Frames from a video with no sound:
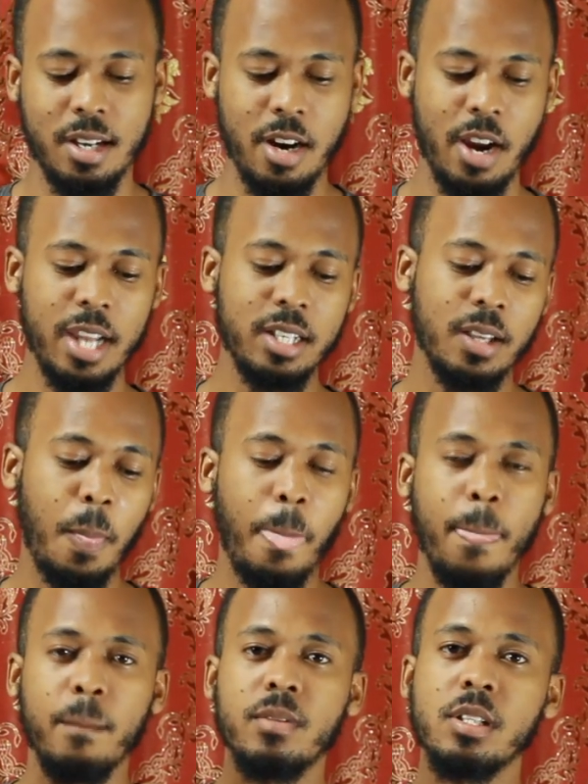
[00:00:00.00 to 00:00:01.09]
Alright?
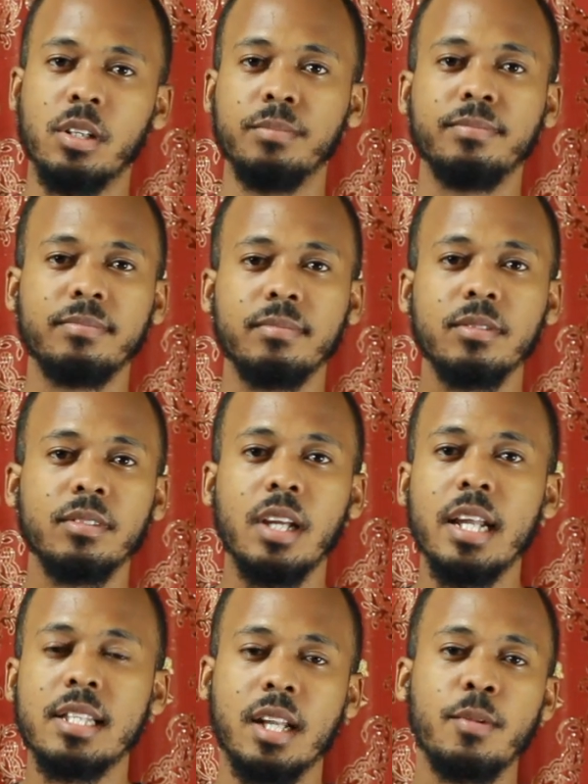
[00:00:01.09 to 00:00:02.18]
So,
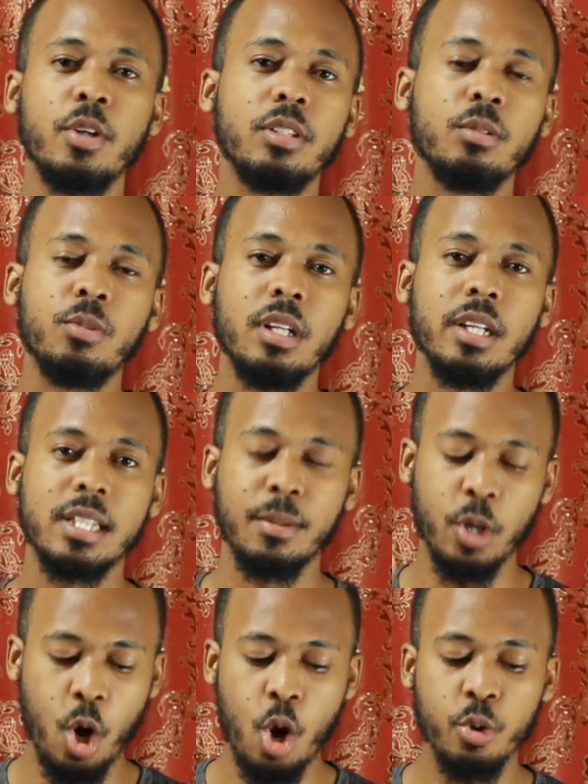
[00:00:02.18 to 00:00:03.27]
it's not about the tool, it's
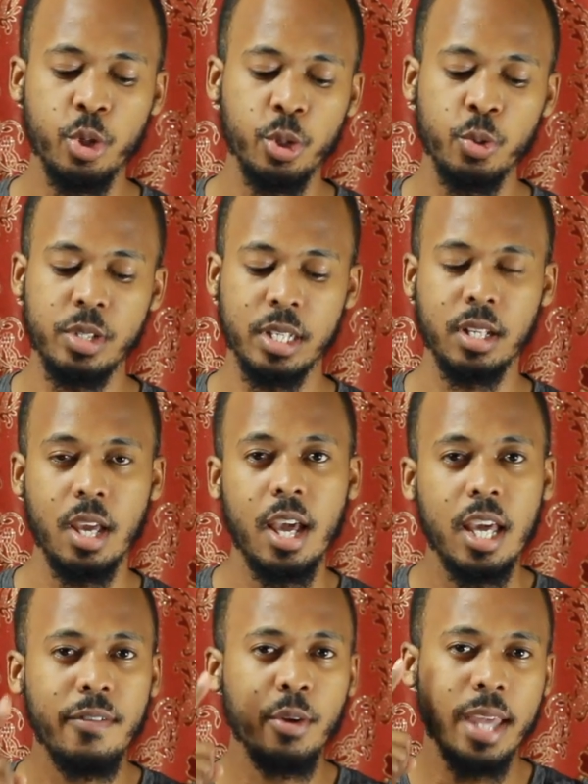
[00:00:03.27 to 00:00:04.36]
about how you use it.
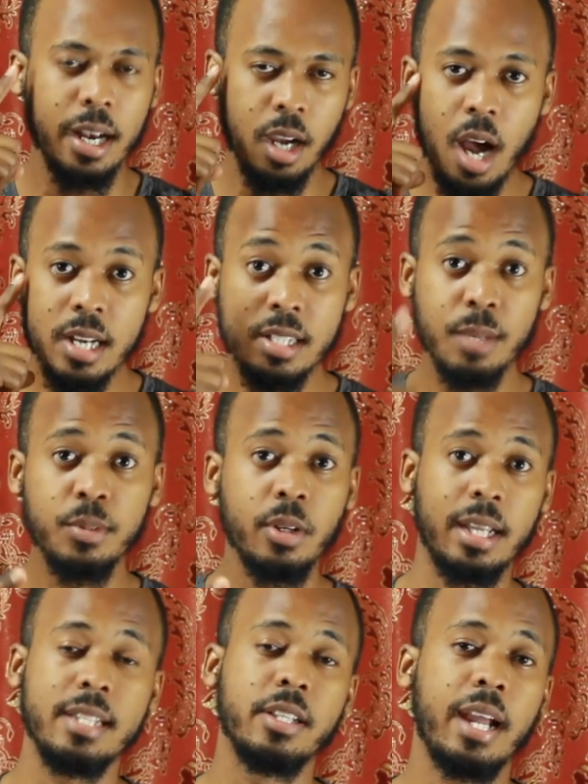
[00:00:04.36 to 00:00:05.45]
If you can
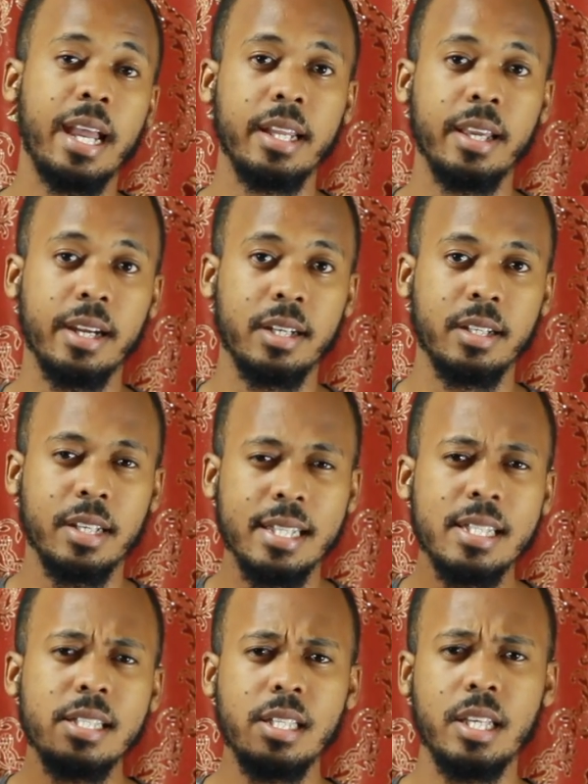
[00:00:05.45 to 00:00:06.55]
conceptualize your idea,
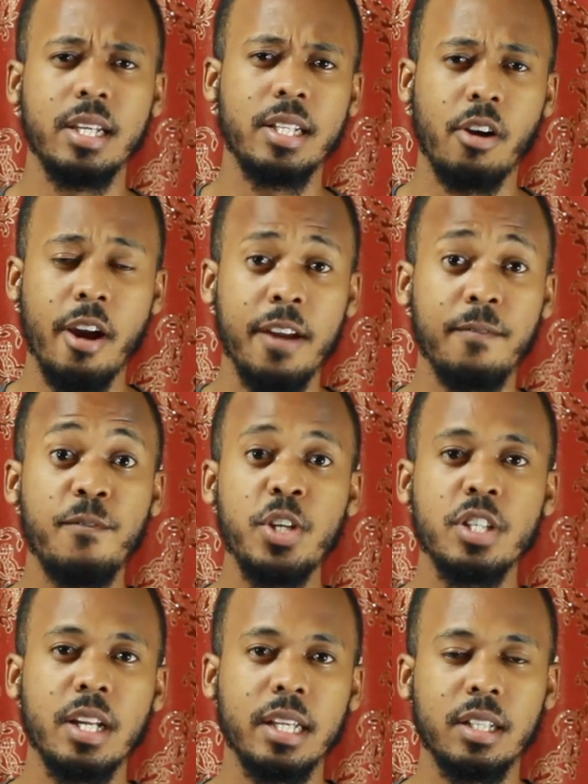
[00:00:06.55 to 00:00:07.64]
see it or
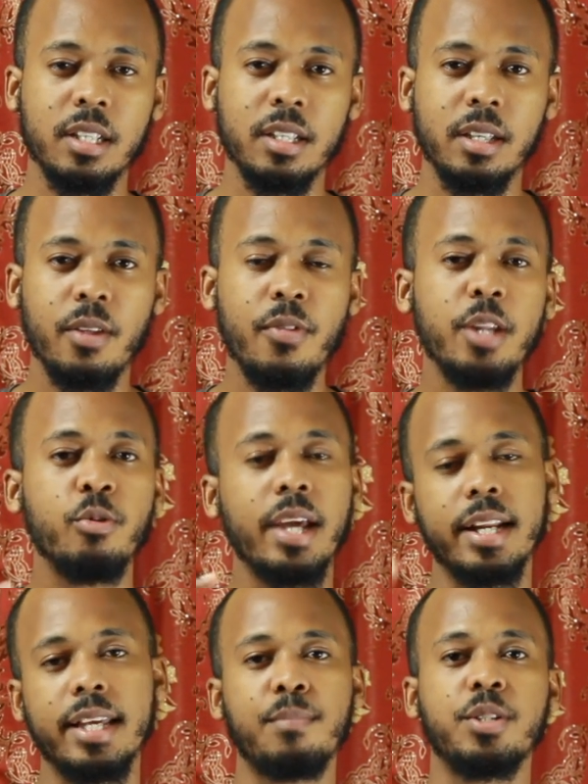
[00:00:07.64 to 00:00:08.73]
envision it, then you
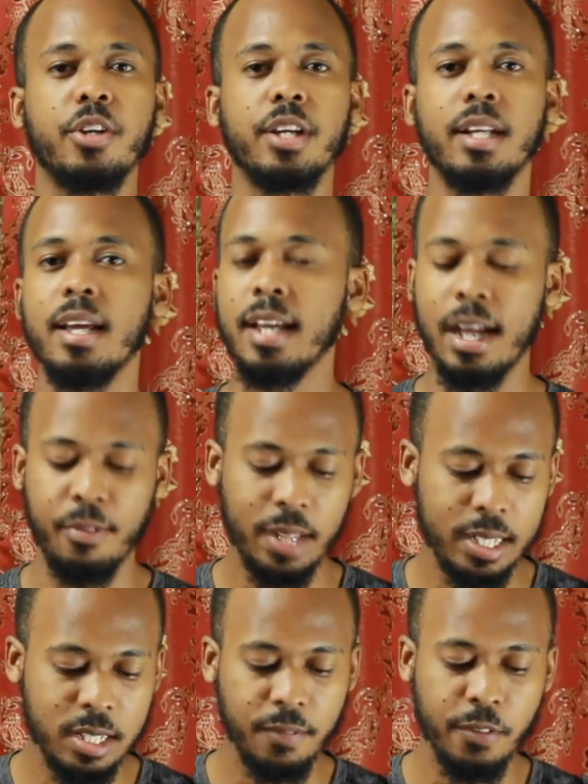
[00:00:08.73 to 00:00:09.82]
can capture it. And
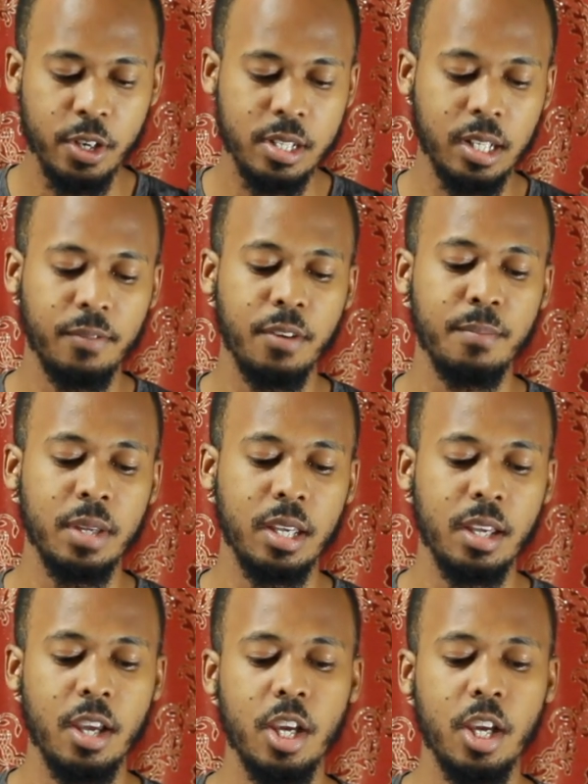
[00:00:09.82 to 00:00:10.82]
that is the first thing for me.